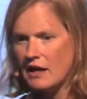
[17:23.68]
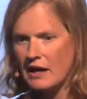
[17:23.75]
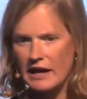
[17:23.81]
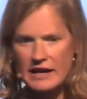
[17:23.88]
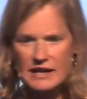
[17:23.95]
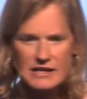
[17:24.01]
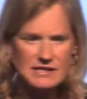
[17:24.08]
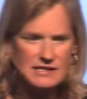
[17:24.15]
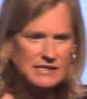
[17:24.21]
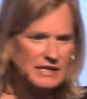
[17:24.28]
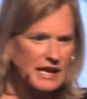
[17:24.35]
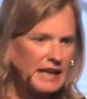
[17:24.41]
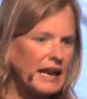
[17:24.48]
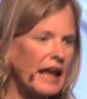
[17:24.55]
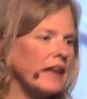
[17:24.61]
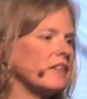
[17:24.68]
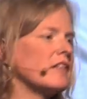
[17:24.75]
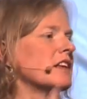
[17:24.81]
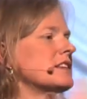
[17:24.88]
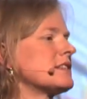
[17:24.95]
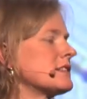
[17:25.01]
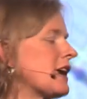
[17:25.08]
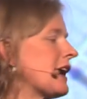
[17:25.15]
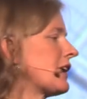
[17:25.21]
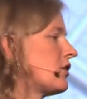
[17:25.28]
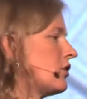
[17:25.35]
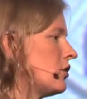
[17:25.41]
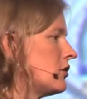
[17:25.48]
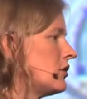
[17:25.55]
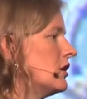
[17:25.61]
It is an endless
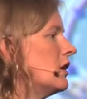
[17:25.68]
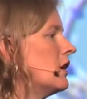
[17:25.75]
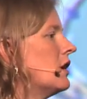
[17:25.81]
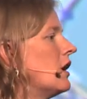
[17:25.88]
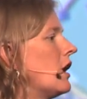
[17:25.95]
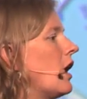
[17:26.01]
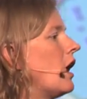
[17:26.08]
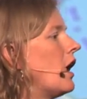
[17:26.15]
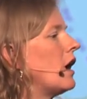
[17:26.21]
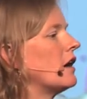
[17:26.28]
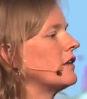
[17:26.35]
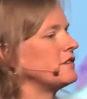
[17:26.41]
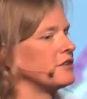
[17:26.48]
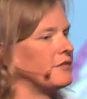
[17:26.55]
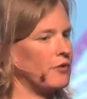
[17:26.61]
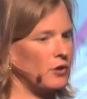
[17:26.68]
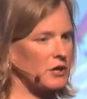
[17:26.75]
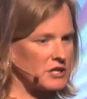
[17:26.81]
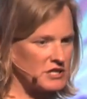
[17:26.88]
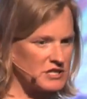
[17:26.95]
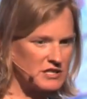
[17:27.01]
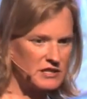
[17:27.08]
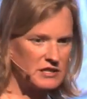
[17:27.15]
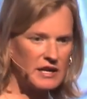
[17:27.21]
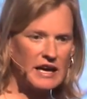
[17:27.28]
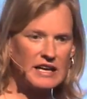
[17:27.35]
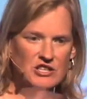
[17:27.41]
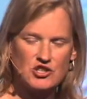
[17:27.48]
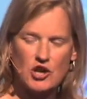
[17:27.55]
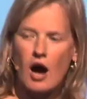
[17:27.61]
cycle of divorce
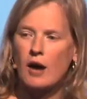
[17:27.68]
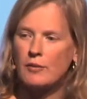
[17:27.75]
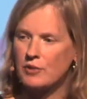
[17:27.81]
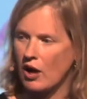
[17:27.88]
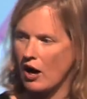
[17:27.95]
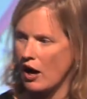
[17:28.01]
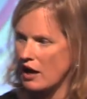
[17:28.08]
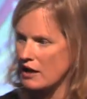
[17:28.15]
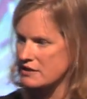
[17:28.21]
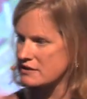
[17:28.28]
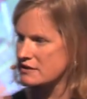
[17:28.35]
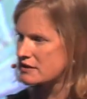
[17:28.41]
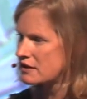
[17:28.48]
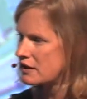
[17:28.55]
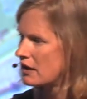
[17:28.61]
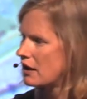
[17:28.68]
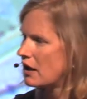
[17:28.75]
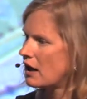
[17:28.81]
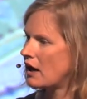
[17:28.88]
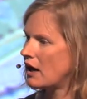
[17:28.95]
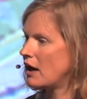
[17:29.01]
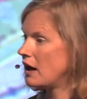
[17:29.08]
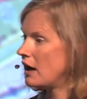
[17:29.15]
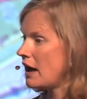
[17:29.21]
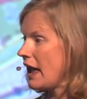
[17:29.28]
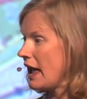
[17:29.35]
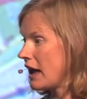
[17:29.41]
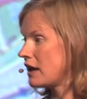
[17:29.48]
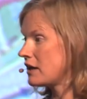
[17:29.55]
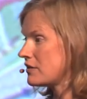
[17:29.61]
and job loss, uh,
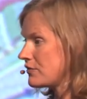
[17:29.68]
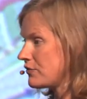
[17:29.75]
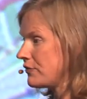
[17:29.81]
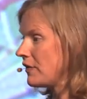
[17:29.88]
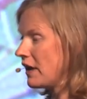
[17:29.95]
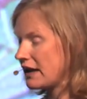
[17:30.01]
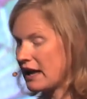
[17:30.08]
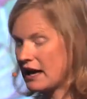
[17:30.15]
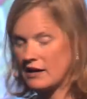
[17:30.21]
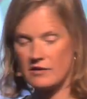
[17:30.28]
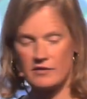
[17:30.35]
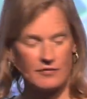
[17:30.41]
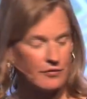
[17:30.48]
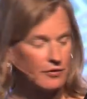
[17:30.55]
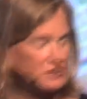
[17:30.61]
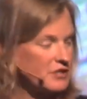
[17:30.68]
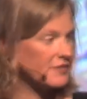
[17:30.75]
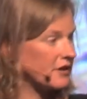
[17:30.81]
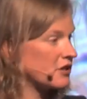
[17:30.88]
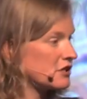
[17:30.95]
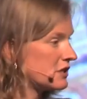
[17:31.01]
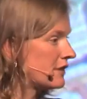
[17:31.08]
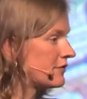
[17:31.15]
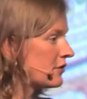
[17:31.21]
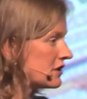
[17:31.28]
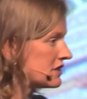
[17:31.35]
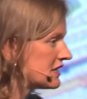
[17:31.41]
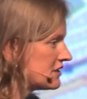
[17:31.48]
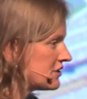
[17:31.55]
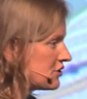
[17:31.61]
and again, for severe
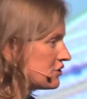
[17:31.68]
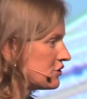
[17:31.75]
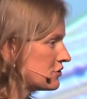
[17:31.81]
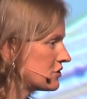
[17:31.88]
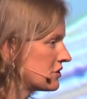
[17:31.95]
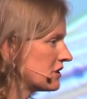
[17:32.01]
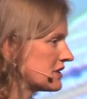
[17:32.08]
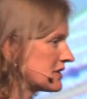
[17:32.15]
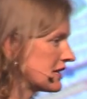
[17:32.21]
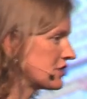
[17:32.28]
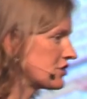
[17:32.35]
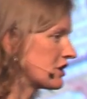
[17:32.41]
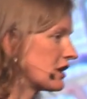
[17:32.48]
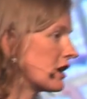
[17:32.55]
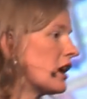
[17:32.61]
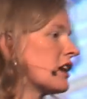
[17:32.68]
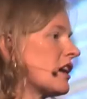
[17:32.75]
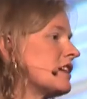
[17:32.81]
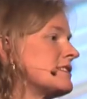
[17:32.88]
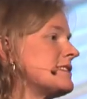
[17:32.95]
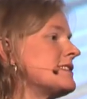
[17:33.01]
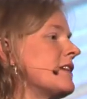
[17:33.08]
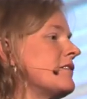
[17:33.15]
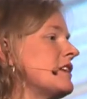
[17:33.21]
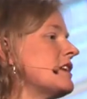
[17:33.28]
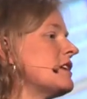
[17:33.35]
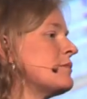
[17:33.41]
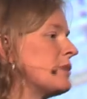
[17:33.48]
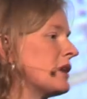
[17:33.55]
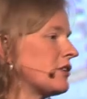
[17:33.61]
sufferers, institutionalization. Costs
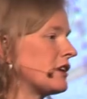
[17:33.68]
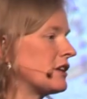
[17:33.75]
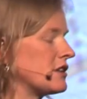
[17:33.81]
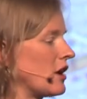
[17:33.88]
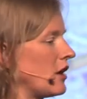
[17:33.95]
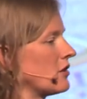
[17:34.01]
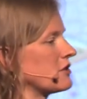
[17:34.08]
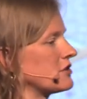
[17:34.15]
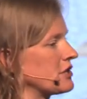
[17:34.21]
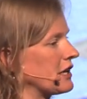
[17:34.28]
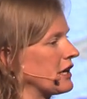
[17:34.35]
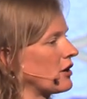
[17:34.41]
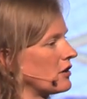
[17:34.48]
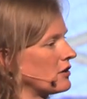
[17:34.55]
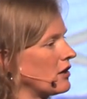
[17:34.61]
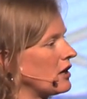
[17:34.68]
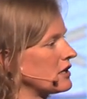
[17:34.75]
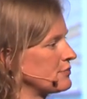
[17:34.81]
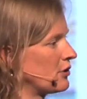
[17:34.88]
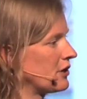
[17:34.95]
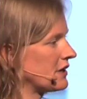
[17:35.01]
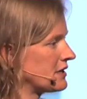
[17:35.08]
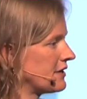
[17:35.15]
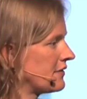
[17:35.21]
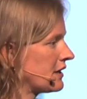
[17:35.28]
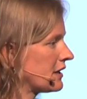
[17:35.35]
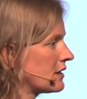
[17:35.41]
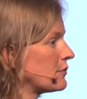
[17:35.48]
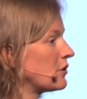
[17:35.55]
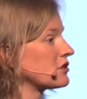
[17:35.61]
$70 billion a year in lost productivity,
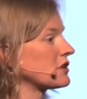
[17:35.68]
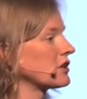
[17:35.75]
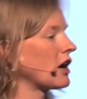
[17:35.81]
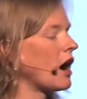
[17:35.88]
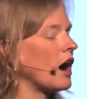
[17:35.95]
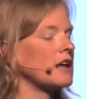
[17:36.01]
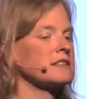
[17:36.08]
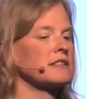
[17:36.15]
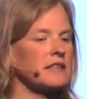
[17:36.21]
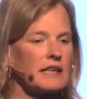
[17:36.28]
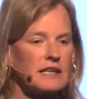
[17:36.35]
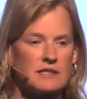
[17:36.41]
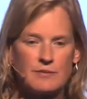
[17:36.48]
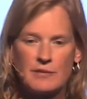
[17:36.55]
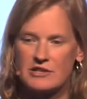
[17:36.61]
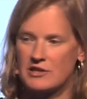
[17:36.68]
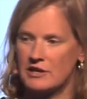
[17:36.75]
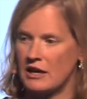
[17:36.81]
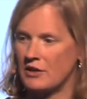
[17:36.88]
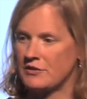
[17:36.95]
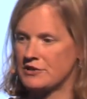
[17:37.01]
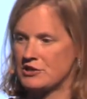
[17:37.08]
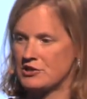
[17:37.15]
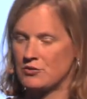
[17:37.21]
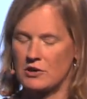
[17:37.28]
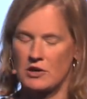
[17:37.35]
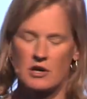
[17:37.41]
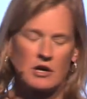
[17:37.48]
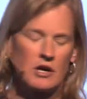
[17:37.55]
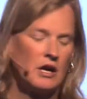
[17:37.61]
the most costliest mental health
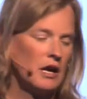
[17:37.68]
disorder.